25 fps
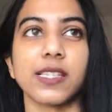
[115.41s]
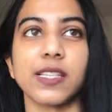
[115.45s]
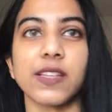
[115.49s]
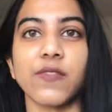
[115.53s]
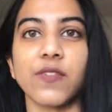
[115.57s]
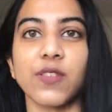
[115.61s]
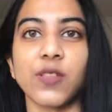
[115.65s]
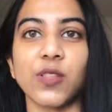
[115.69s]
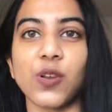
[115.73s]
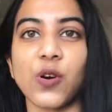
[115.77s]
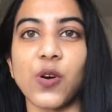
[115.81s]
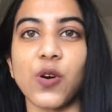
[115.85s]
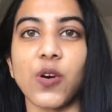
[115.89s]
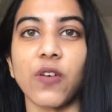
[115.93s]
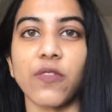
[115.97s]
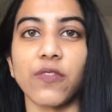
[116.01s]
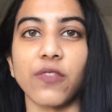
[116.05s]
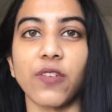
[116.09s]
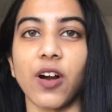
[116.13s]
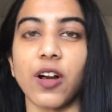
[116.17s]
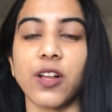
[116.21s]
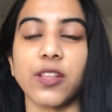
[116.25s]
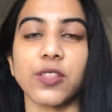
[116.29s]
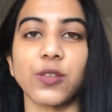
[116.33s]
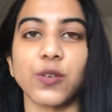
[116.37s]
even though I've
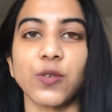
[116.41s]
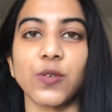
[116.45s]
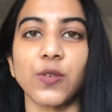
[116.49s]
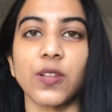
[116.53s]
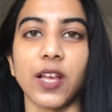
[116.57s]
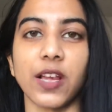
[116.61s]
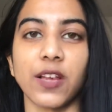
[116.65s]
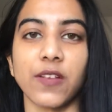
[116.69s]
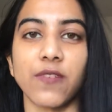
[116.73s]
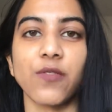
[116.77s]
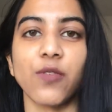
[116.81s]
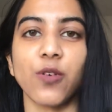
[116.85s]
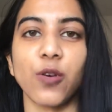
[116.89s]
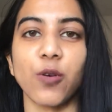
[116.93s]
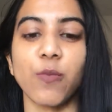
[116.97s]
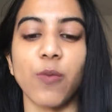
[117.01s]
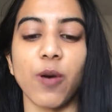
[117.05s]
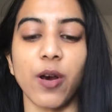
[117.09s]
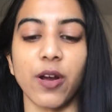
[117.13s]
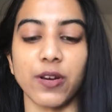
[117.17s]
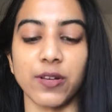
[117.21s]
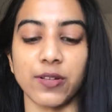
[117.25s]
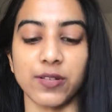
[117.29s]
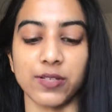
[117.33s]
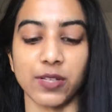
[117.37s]
gone through like four
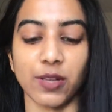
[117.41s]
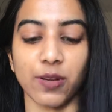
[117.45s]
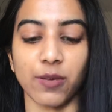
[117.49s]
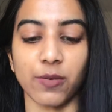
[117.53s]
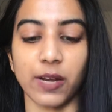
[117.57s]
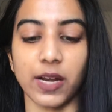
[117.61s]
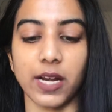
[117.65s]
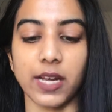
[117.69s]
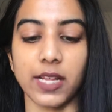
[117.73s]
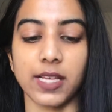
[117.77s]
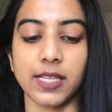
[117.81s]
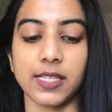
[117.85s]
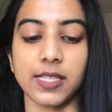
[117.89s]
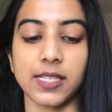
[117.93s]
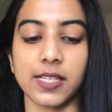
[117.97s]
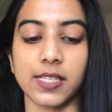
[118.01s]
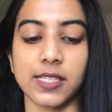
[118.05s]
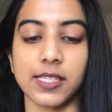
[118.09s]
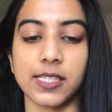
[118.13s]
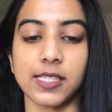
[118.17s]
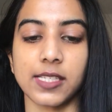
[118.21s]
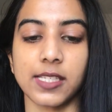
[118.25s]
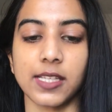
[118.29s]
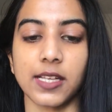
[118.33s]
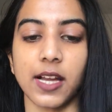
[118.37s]
bottles already
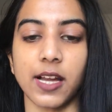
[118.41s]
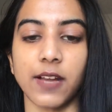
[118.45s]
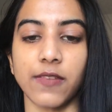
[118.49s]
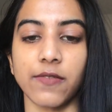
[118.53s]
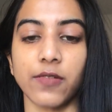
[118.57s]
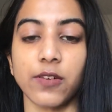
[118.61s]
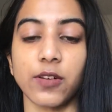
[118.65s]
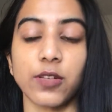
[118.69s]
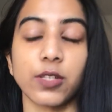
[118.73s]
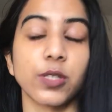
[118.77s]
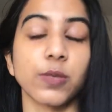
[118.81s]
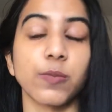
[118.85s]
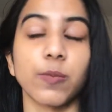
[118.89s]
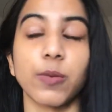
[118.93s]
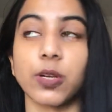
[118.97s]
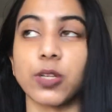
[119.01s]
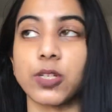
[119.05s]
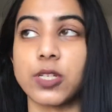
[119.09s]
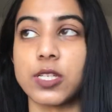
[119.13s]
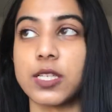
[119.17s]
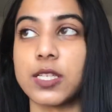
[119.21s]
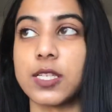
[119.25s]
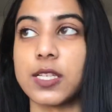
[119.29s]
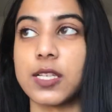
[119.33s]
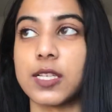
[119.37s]
since I first
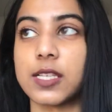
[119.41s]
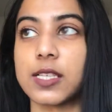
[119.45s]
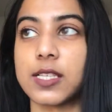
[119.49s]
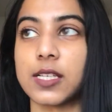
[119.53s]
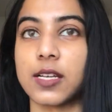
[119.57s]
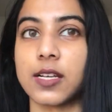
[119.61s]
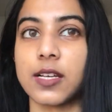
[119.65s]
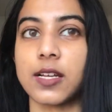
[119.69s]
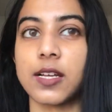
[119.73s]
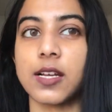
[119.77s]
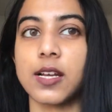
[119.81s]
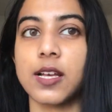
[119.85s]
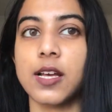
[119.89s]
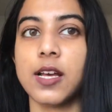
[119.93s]
purchased this uh,